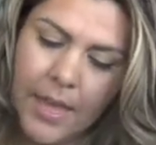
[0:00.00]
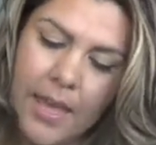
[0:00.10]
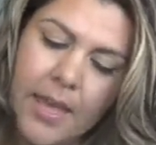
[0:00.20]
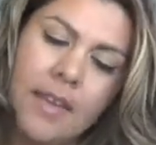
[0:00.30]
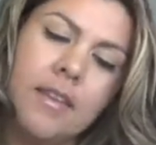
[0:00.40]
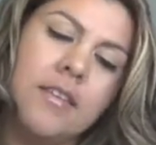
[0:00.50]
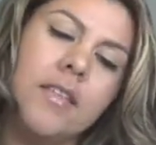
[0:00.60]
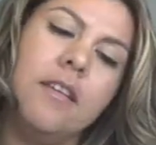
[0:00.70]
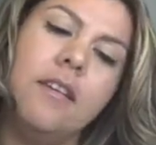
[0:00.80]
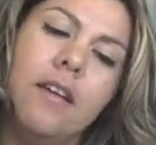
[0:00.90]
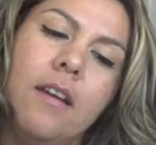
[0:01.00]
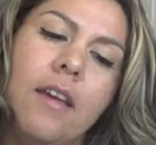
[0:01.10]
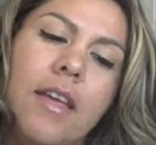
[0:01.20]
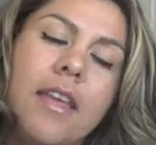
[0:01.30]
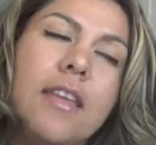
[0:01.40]
and
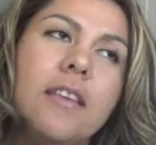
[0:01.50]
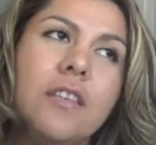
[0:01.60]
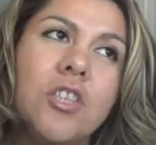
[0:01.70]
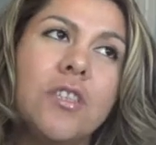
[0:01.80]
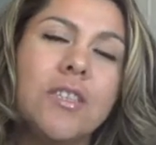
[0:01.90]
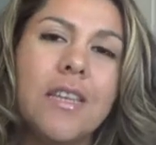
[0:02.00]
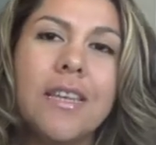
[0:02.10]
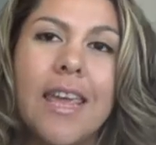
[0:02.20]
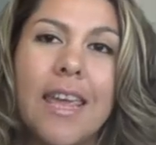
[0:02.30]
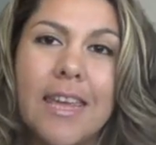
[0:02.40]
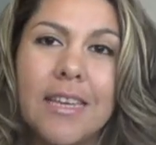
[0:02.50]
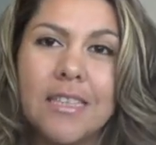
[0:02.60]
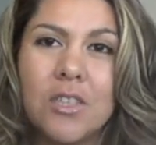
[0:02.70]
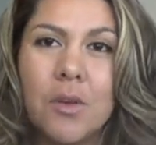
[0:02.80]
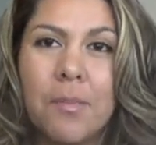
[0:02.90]
just in
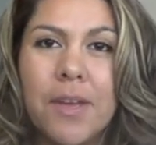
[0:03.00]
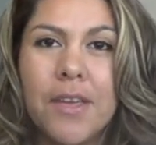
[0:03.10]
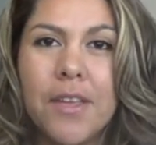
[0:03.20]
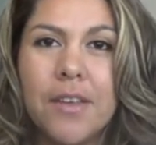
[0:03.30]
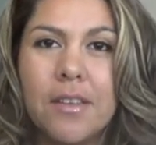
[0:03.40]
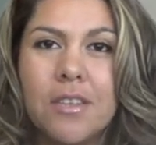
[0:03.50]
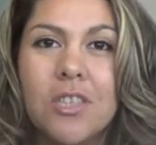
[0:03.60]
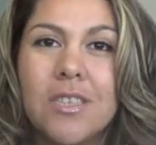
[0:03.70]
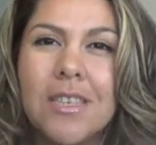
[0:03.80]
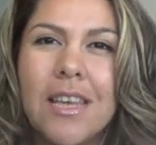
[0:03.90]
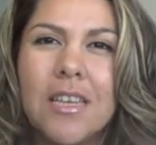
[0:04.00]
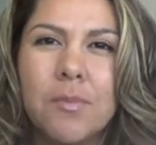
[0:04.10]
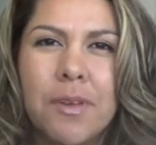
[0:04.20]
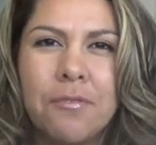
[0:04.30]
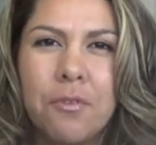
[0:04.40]
case my
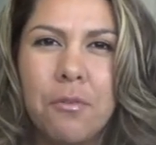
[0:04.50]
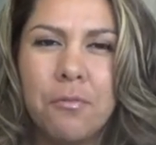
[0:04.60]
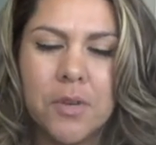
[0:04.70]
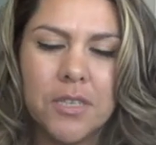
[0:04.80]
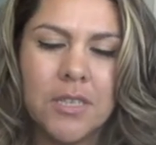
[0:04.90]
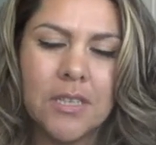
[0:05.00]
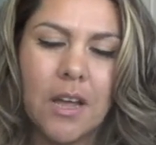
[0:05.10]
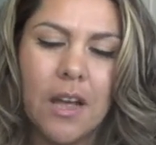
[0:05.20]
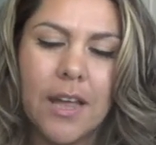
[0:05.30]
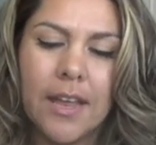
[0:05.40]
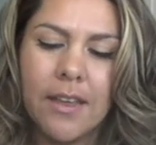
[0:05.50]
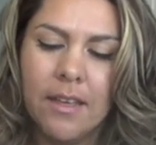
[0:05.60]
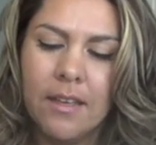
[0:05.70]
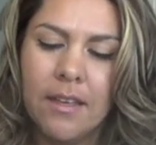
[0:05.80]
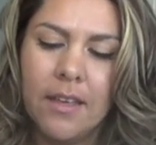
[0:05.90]
phone were to die,
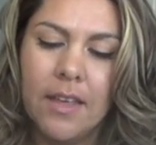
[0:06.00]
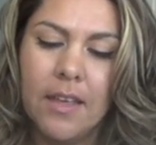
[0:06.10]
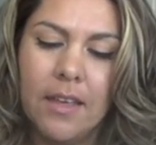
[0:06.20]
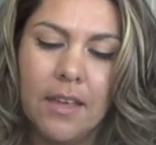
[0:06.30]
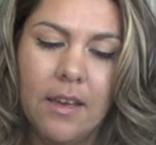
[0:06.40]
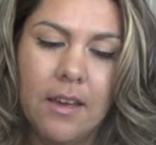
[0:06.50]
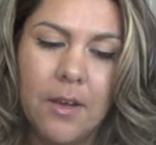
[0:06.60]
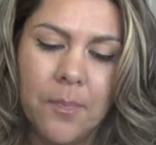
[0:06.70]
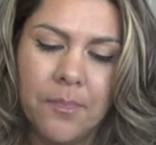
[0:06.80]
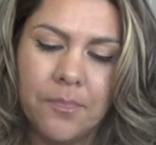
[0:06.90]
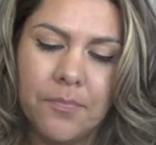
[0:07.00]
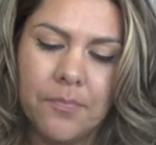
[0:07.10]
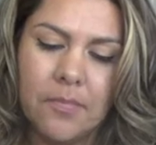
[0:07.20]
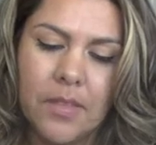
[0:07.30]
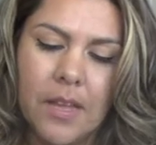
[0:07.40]
I
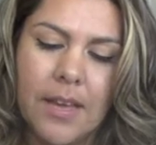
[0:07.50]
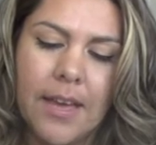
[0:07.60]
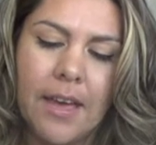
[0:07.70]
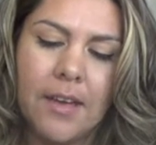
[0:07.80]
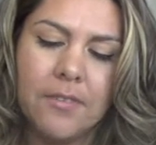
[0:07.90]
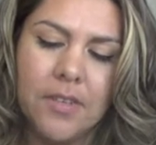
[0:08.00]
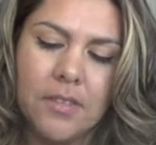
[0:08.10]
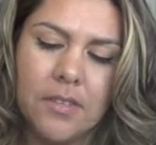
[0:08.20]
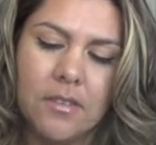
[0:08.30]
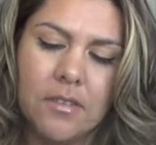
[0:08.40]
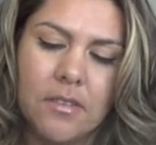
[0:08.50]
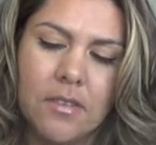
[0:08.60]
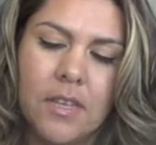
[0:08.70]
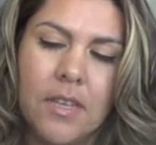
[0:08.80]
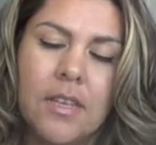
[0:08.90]
have a
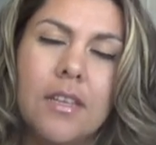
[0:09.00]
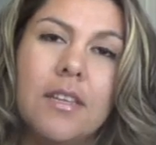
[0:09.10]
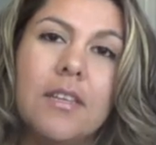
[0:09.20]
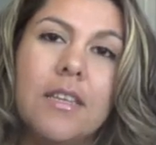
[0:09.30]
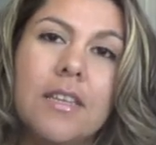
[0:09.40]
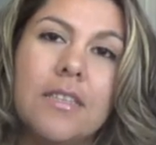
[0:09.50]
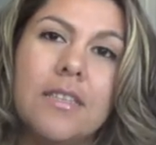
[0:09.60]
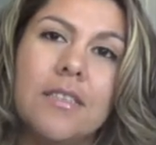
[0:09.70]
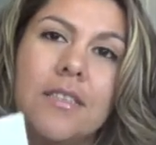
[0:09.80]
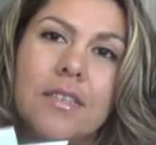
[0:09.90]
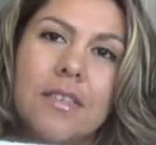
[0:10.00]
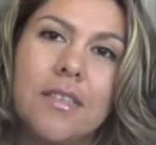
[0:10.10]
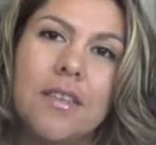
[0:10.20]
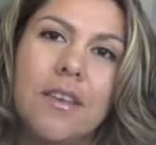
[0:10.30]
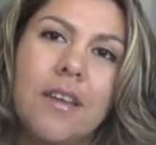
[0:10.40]
little list